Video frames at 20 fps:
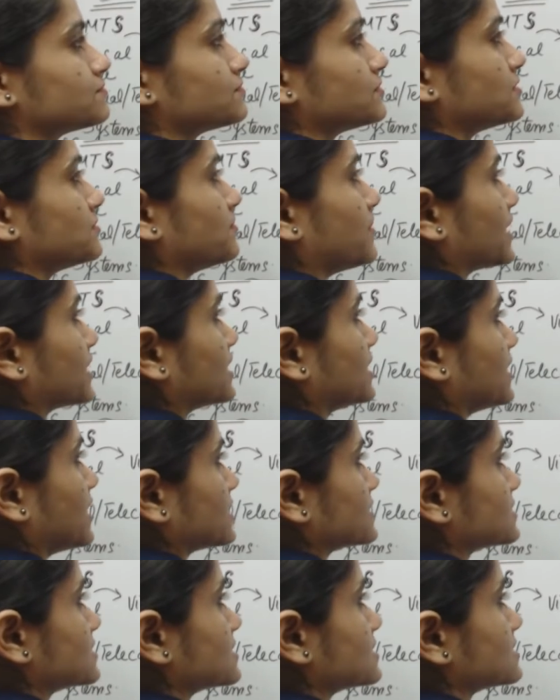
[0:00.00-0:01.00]
speed packet
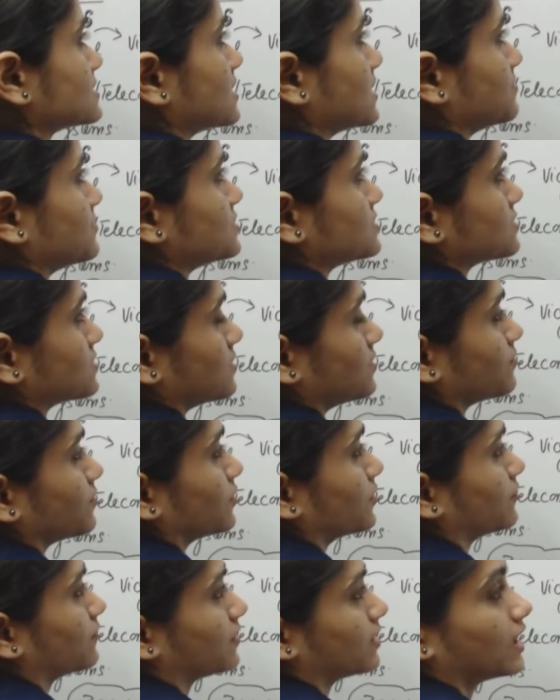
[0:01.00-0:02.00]
access, that means
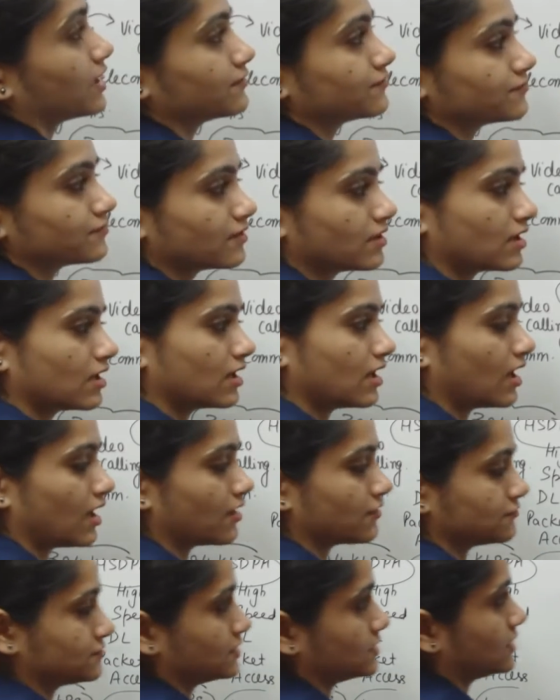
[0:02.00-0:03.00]
3.5, and
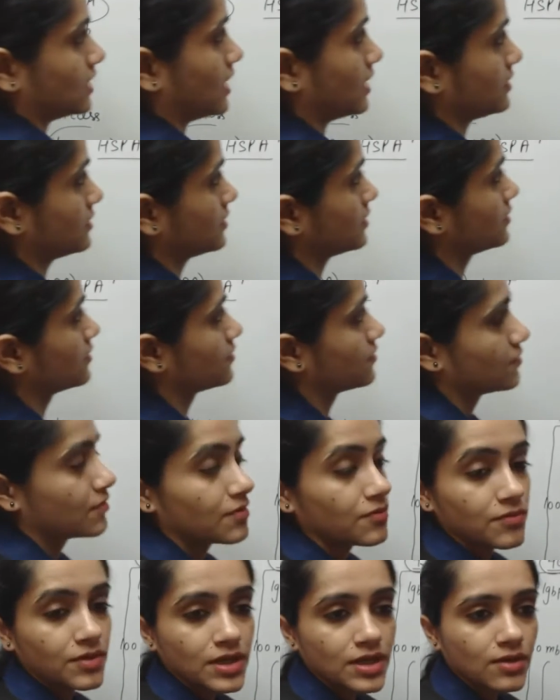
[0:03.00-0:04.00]
after that
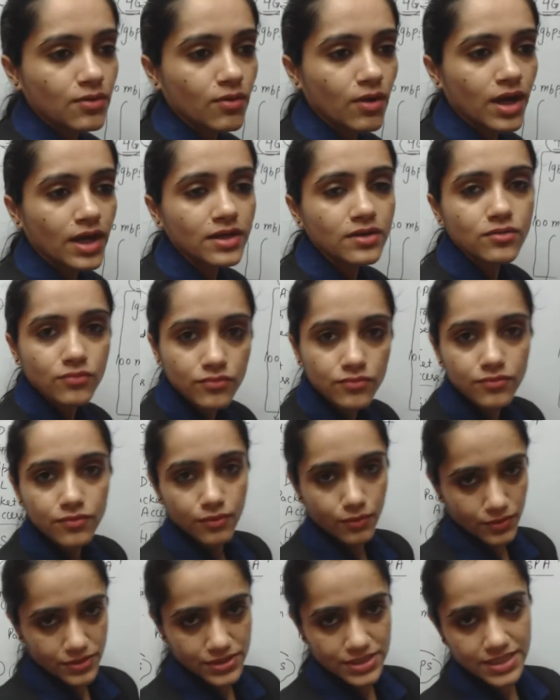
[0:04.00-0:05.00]
we require
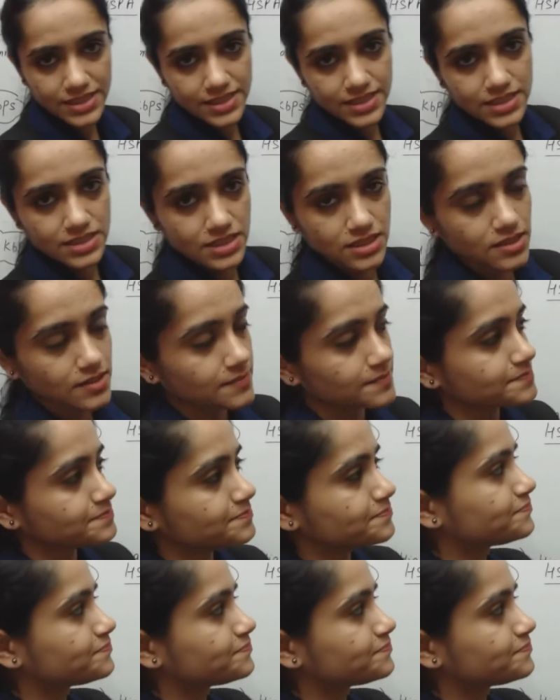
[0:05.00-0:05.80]
4th generation.